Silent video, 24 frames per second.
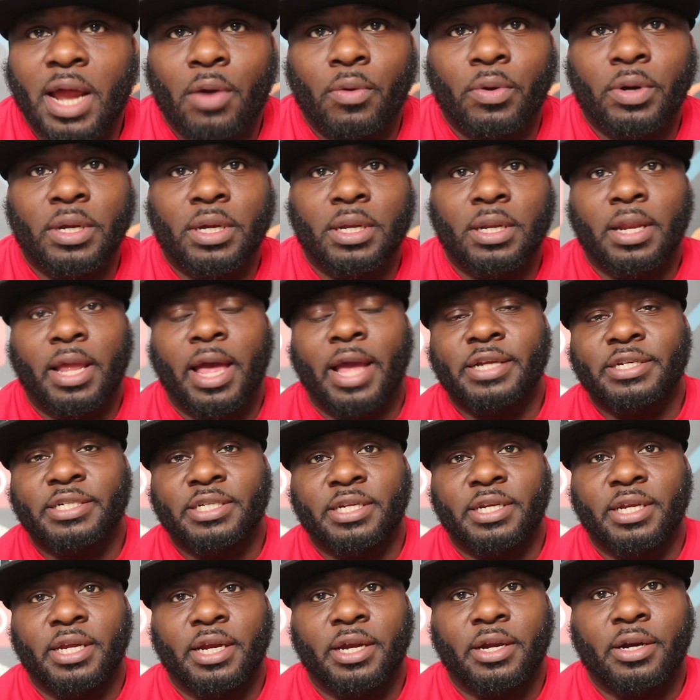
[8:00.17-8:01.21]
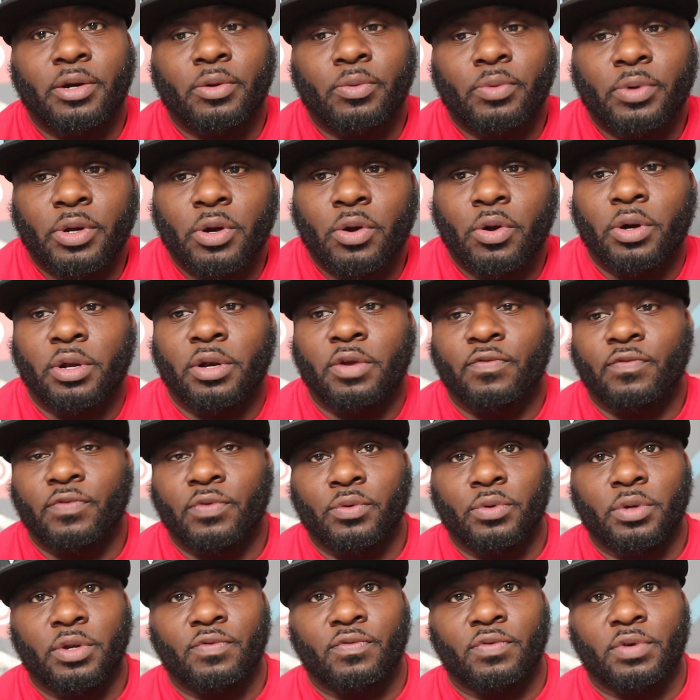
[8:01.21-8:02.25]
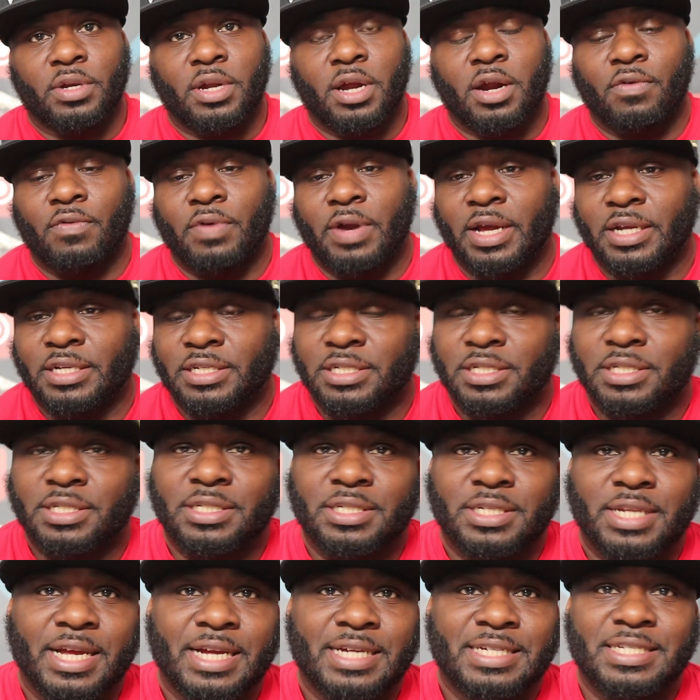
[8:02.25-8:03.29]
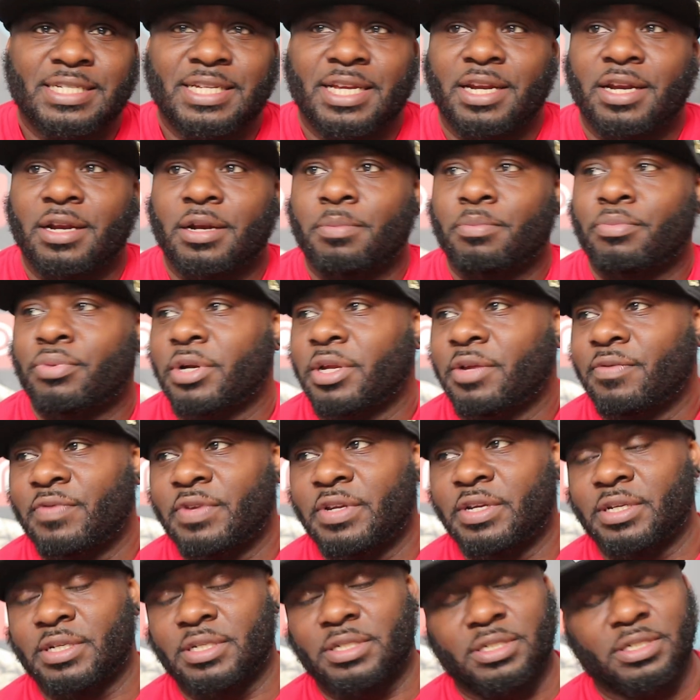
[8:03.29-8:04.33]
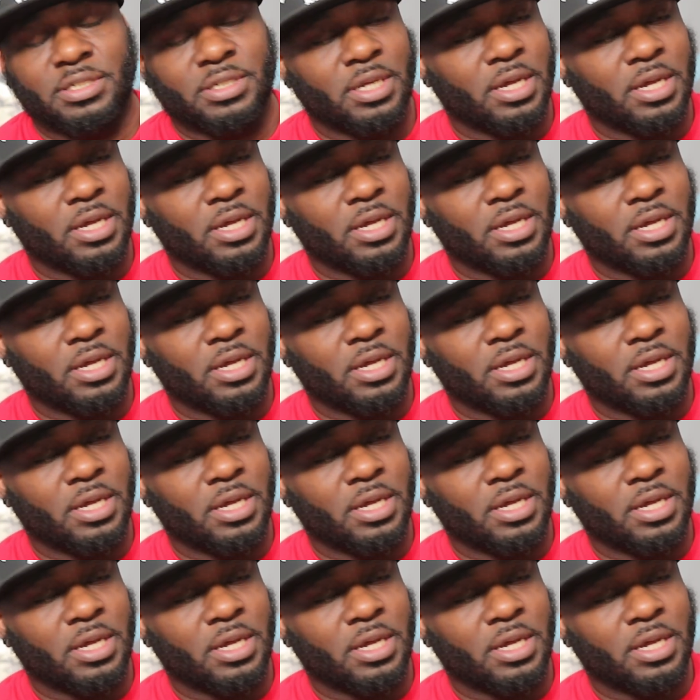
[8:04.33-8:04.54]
our collection here, we're going a few different directions. Like I said in previous